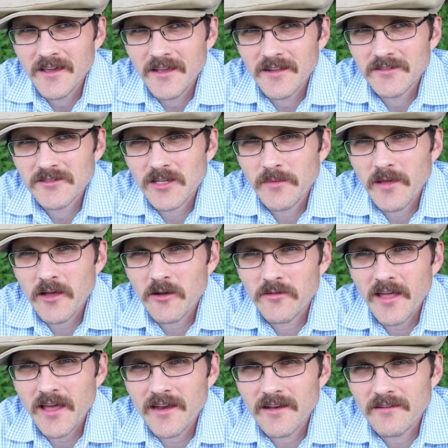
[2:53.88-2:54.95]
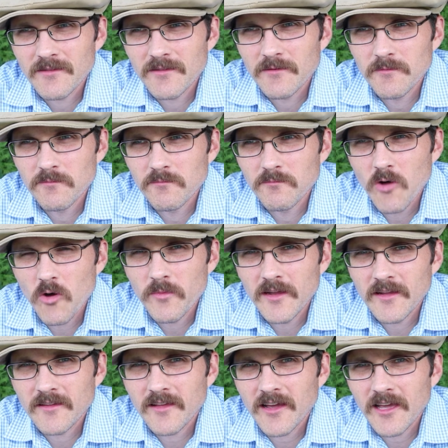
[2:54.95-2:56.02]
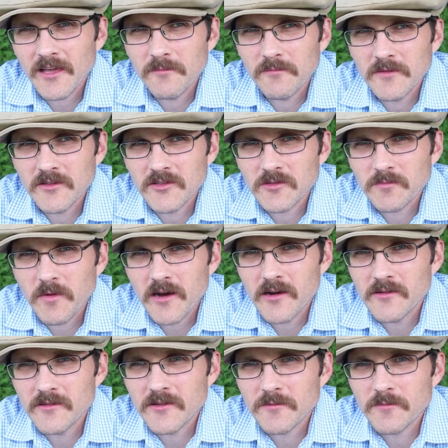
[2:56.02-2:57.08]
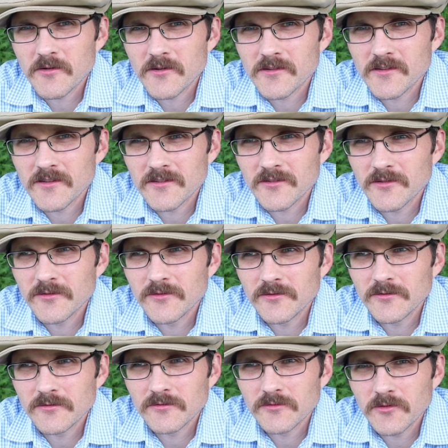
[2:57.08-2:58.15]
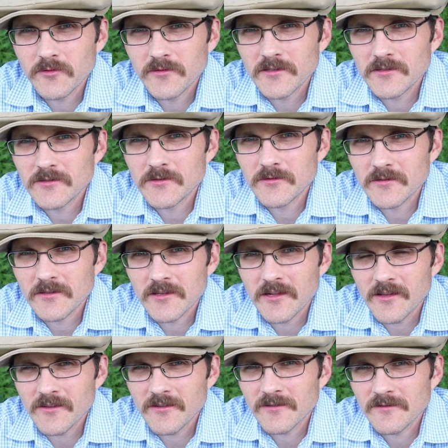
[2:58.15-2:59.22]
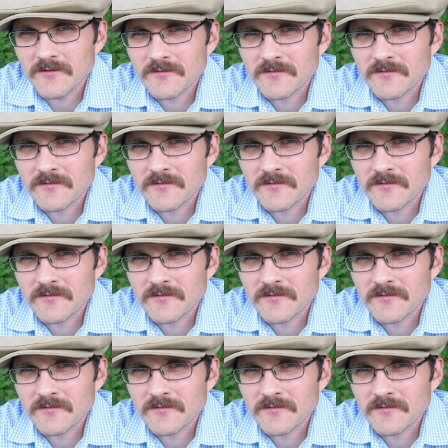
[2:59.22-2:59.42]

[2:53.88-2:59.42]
And somehow that moment in time inspired this person to do what he's doing today.